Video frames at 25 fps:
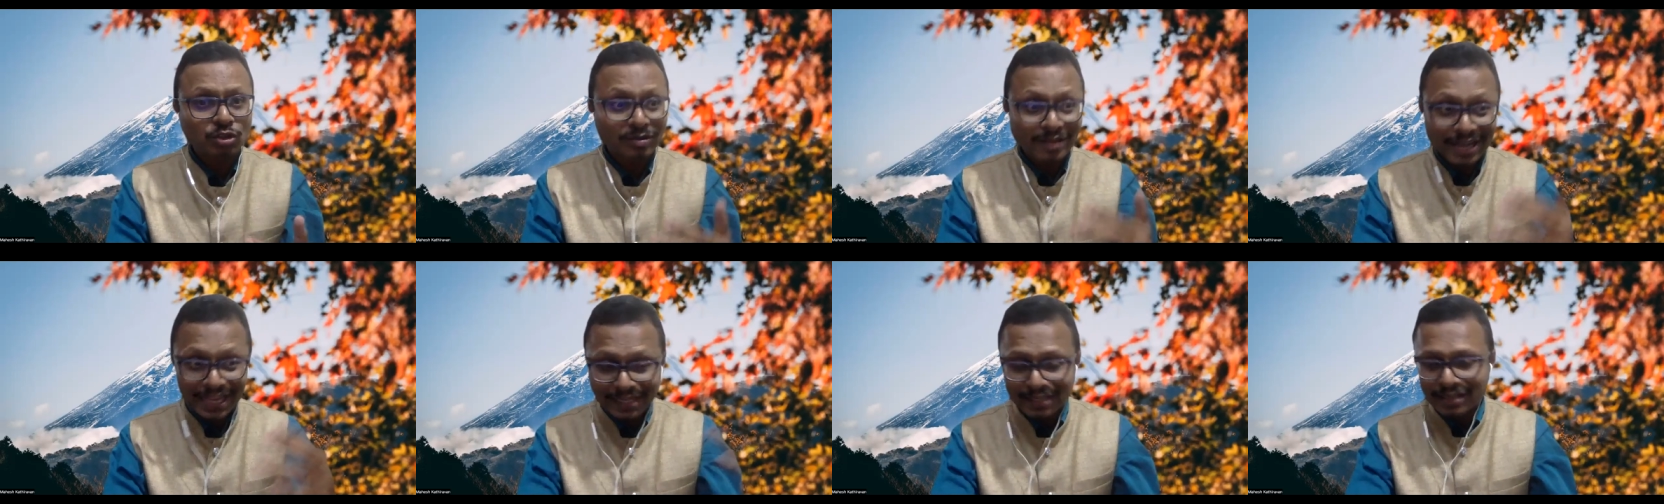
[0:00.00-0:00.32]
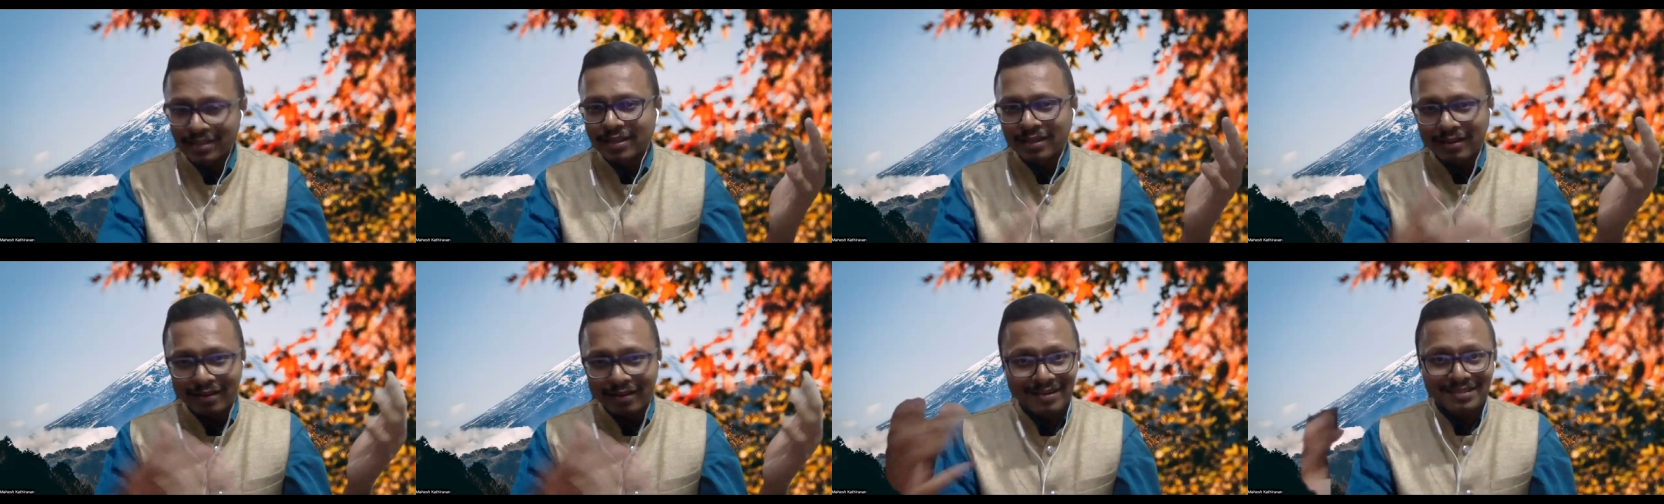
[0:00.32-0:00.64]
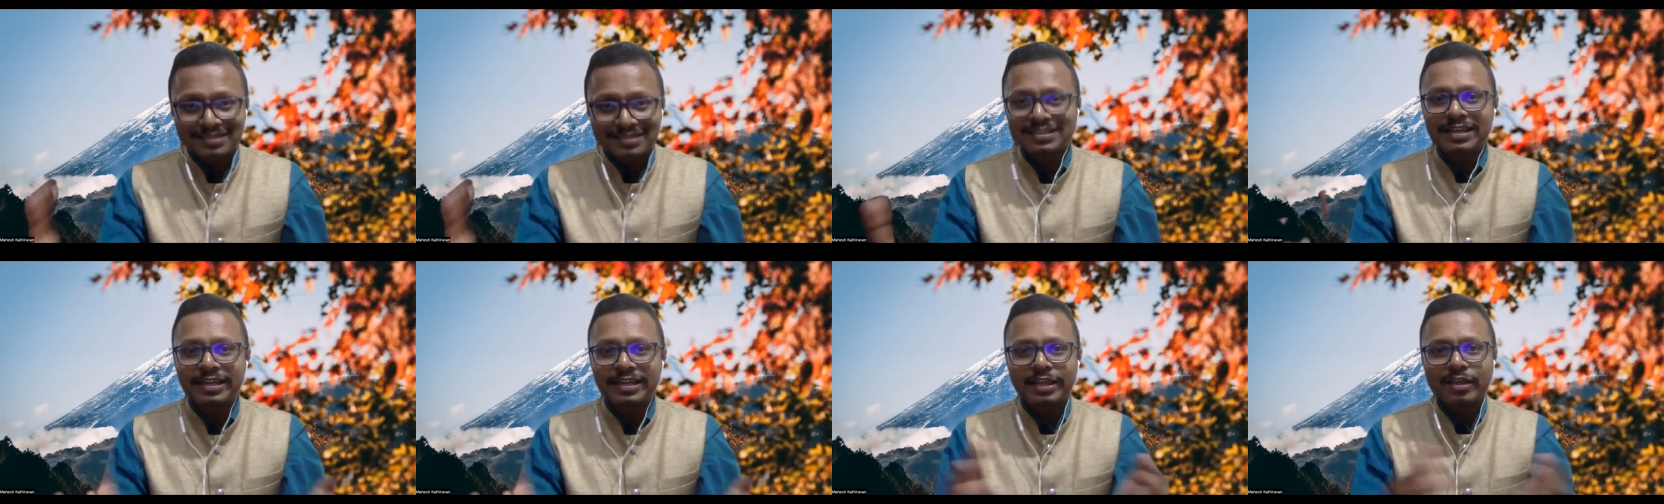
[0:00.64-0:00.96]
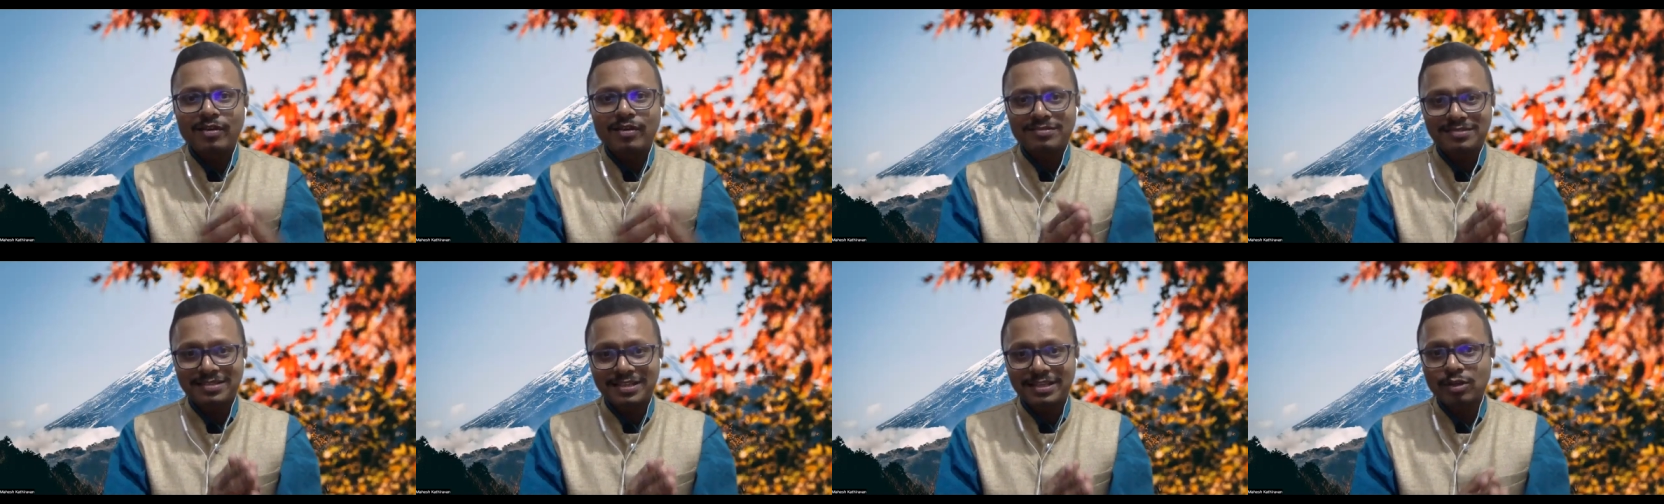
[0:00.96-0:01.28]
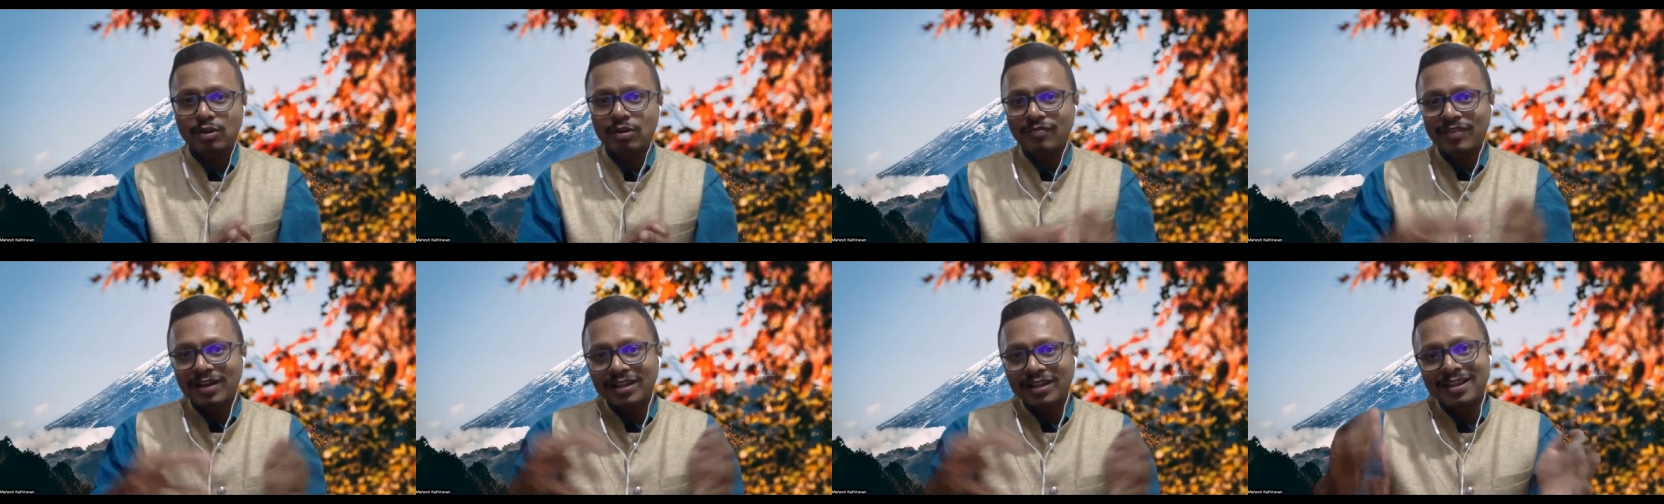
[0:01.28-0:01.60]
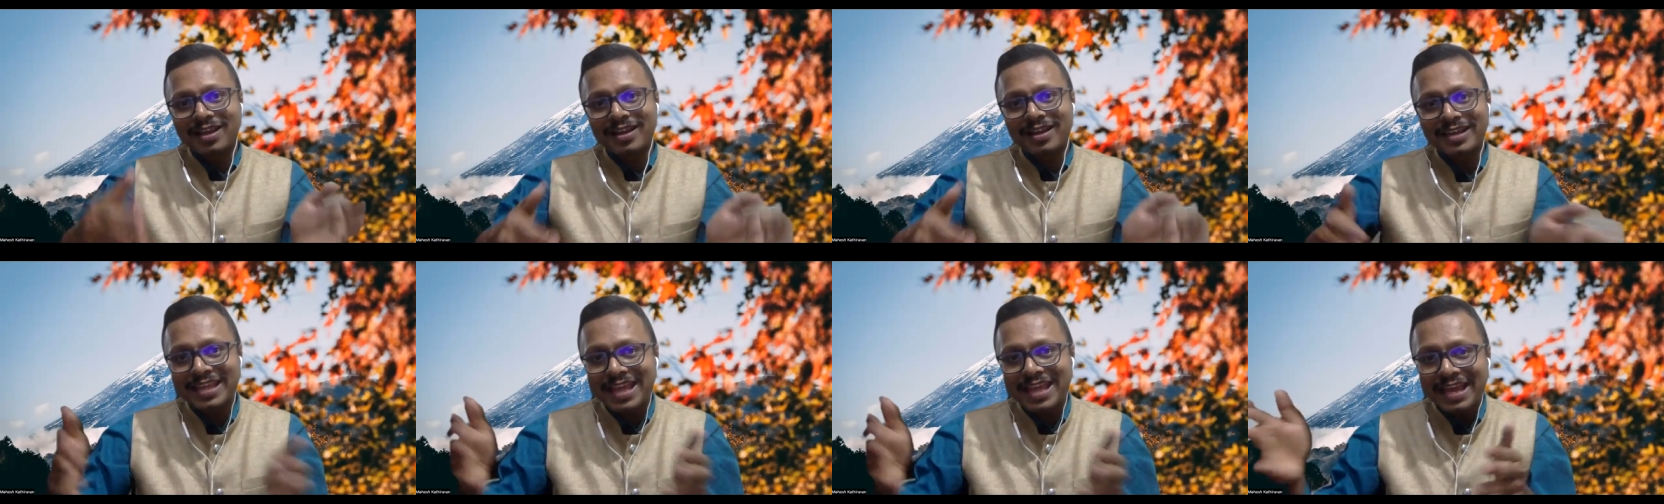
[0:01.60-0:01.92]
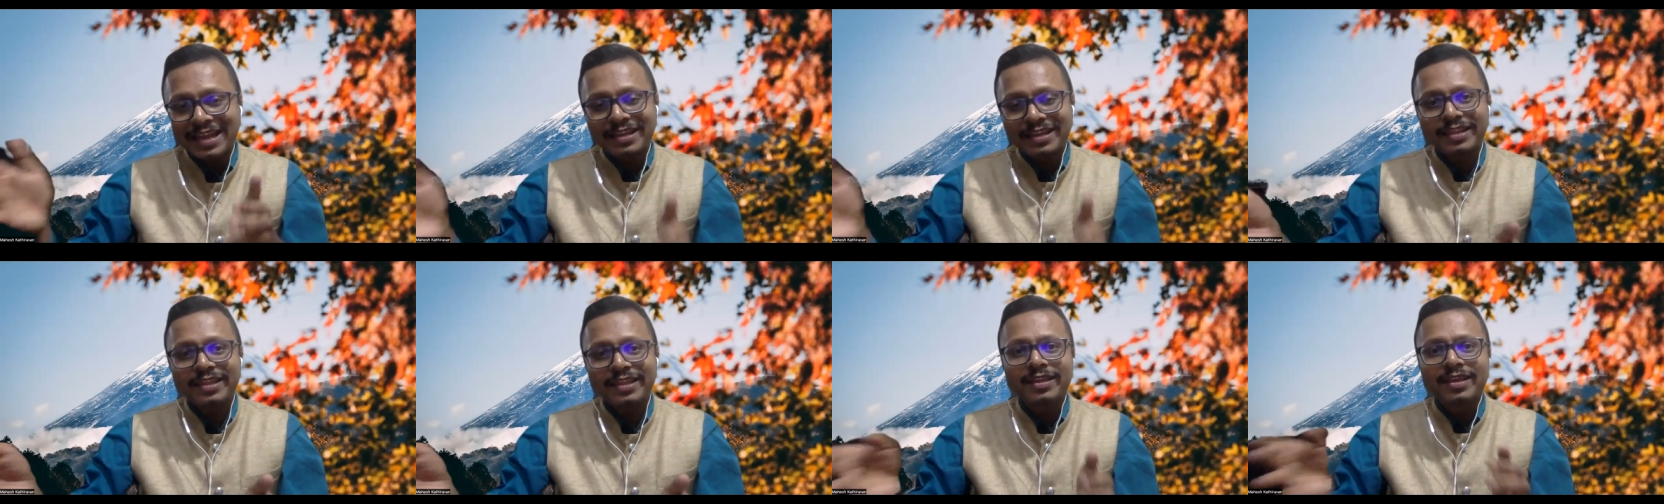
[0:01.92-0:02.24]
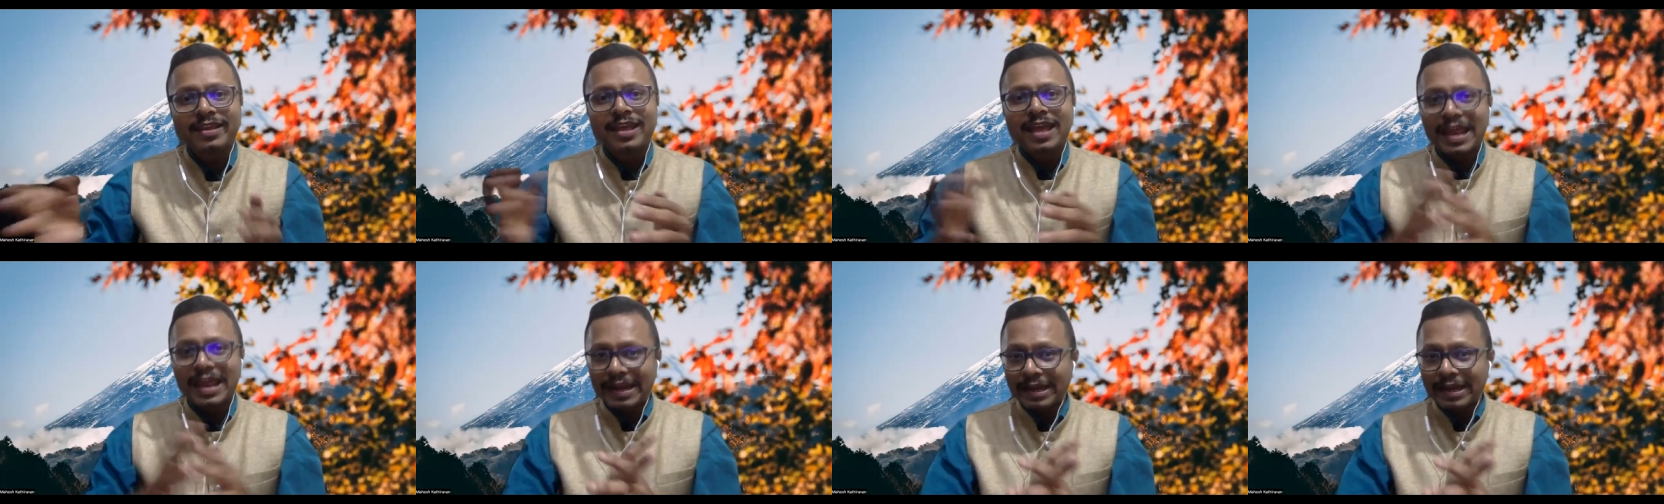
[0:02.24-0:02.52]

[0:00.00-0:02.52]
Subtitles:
or like recently you've seen of Adani and the